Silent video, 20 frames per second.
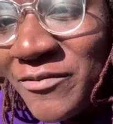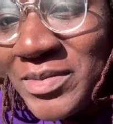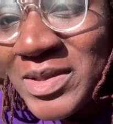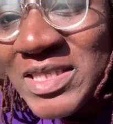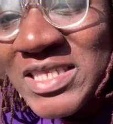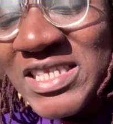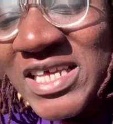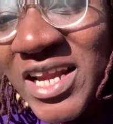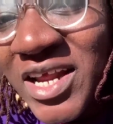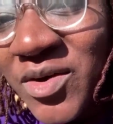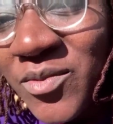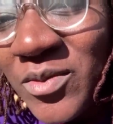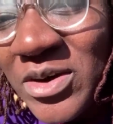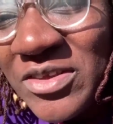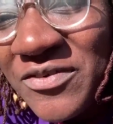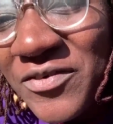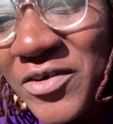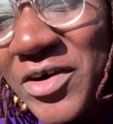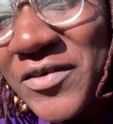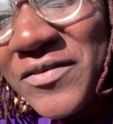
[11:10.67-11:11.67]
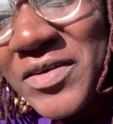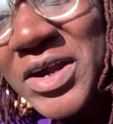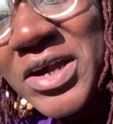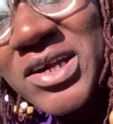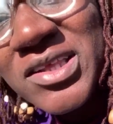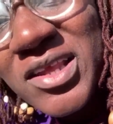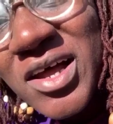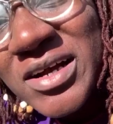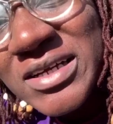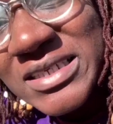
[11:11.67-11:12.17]
I've been sitting with for a
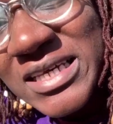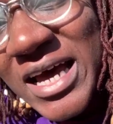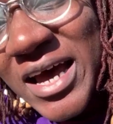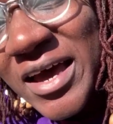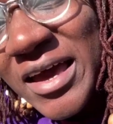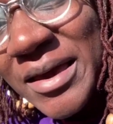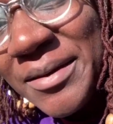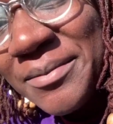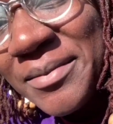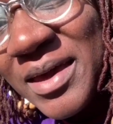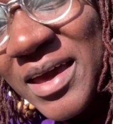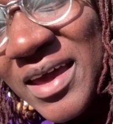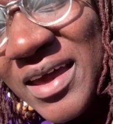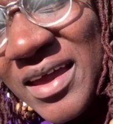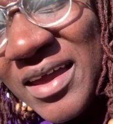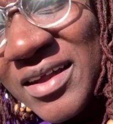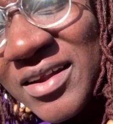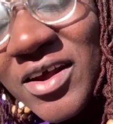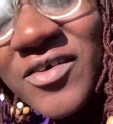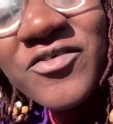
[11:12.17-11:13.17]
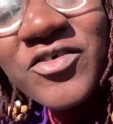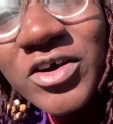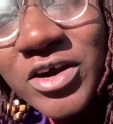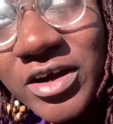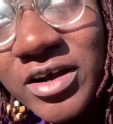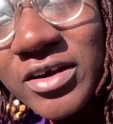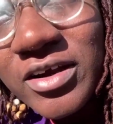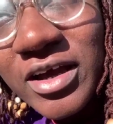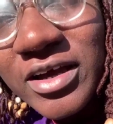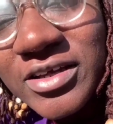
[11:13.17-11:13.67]
very long time and for
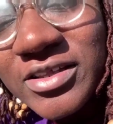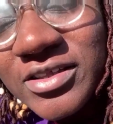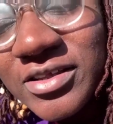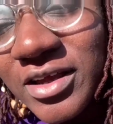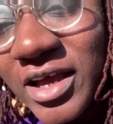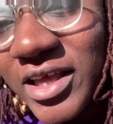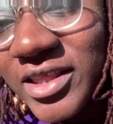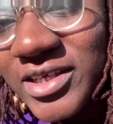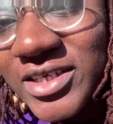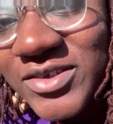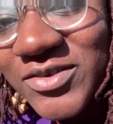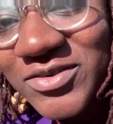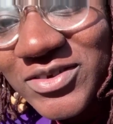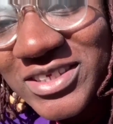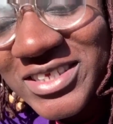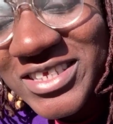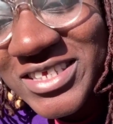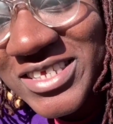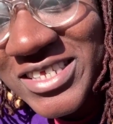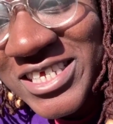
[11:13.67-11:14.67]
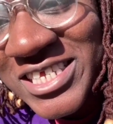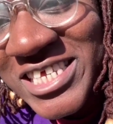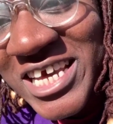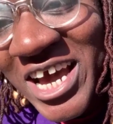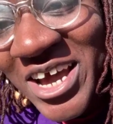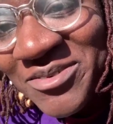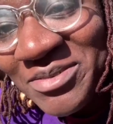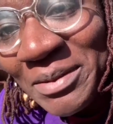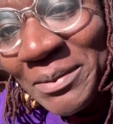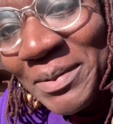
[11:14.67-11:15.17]
uh, at least since the
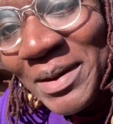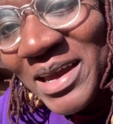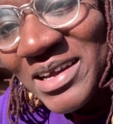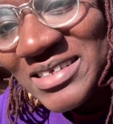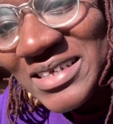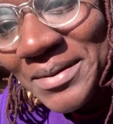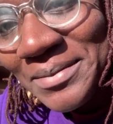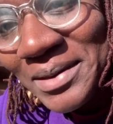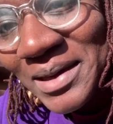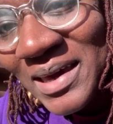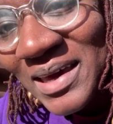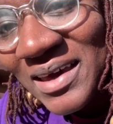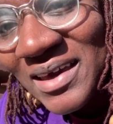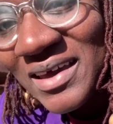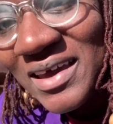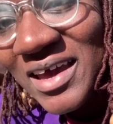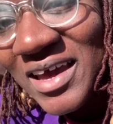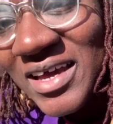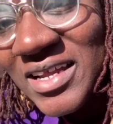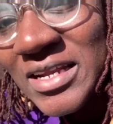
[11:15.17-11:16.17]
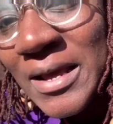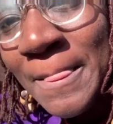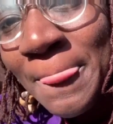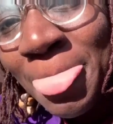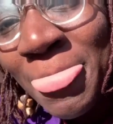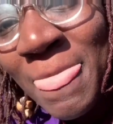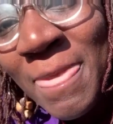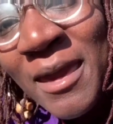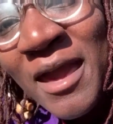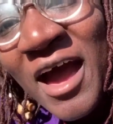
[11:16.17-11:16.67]
time the pandemic hit. And
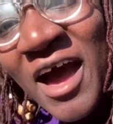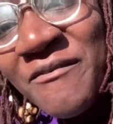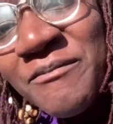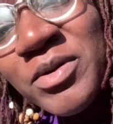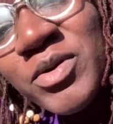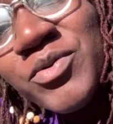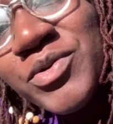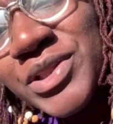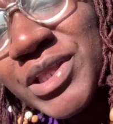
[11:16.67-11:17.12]
I've been